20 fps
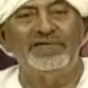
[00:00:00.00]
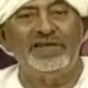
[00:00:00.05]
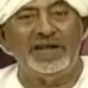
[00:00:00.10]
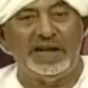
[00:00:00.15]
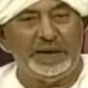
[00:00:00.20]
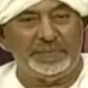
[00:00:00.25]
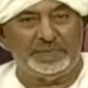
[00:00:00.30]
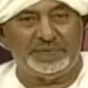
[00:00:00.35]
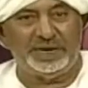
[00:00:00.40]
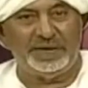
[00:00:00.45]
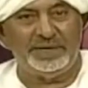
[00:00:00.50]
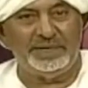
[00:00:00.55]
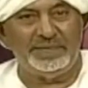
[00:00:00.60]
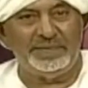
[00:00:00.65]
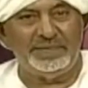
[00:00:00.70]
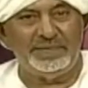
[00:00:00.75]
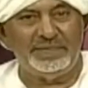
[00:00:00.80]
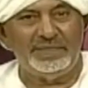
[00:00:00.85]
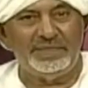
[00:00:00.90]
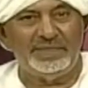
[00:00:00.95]
The lips.
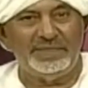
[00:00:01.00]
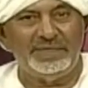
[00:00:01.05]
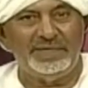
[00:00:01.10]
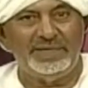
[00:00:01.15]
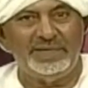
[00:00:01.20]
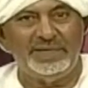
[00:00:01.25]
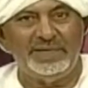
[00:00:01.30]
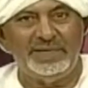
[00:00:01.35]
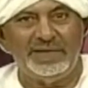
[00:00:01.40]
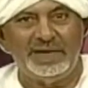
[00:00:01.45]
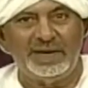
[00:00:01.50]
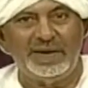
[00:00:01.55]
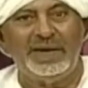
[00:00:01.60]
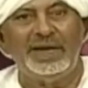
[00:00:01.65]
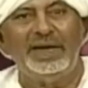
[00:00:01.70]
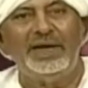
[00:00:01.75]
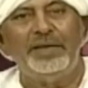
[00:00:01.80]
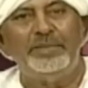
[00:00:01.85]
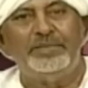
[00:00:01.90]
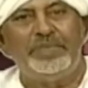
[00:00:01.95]

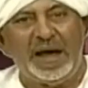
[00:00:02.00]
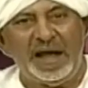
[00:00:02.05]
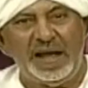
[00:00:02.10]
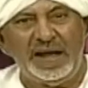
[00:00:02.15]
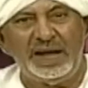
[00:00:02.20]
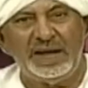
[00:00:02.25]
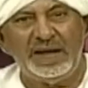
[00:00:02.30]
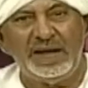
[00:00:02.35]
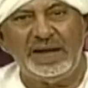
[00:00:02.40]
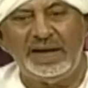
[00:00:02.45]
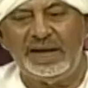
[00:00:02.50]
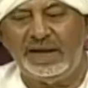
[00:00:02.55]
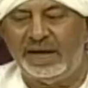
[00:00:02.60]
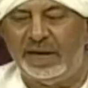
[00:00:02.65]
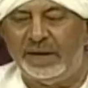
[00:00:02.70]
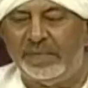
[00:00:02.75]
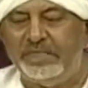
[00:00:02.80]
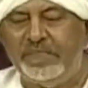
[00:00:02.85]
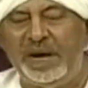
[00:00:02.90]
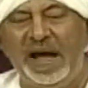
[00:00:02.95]
Pa,
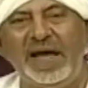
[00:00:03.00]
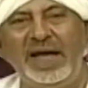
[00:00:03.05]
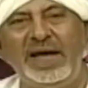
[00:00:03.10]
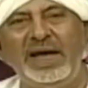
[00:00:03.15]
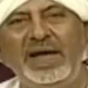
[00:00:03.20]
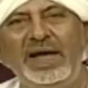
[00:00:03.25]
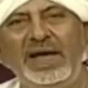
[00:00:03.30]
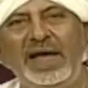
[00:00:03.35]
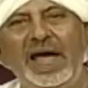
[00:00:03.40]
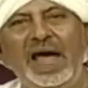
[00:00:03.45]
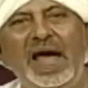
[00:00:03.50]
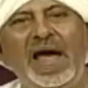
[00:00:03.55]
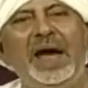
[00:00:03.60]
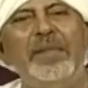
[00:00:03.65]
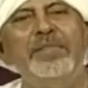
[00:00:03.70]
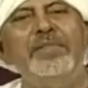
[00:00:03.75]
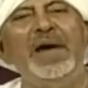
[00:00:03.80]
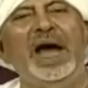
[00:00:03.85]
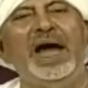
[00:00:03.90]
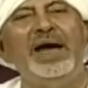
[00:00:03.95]
ba,
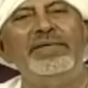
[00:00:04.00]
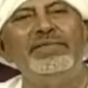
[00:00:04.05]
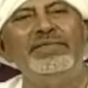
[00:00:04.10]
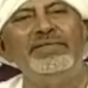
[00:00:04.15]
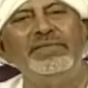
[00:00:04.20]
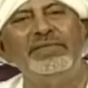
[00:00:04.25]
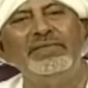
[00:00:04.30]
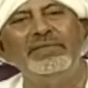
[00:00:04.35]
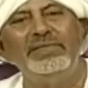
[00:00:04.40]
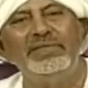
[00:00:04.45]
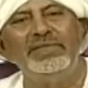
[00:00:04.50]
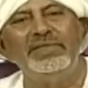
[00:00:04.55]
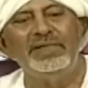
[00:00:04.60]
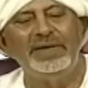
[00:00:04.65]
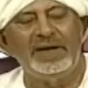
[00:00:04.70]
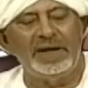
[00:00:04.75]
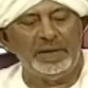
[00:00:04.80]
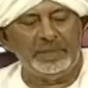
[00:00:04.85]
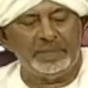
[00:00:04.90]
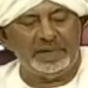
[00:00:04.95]
and ma.
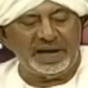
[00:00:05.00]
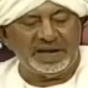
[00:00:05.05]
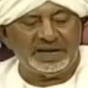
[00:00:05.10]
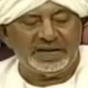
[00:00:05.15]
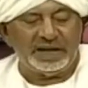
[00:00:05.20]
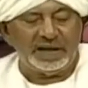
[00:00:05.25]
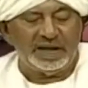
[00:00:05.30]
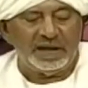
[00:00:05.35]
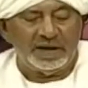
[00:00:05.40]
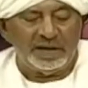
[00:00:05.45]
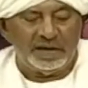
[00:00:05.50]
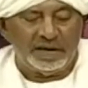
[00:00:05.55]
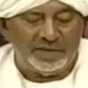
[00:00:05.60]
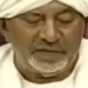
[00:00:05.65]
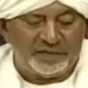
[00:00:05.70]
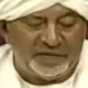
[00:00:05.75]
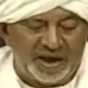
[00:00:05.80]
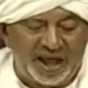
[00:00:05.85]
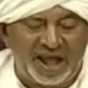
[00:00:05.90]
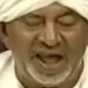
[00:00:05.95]
Plus
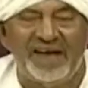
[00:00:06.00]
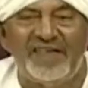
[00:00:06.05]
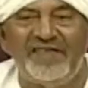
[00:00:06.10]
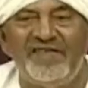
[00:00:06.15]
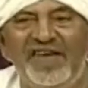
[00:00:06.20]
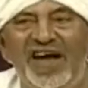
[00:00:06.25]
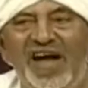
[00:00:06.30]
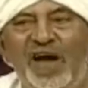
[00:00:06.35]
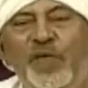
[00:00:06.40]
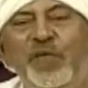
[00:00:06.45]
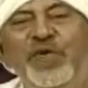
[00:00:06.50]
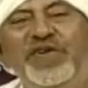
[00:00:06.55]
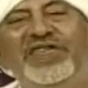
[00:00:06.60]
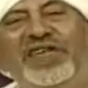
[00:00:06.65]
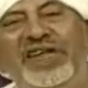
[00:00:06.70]
fa and ma with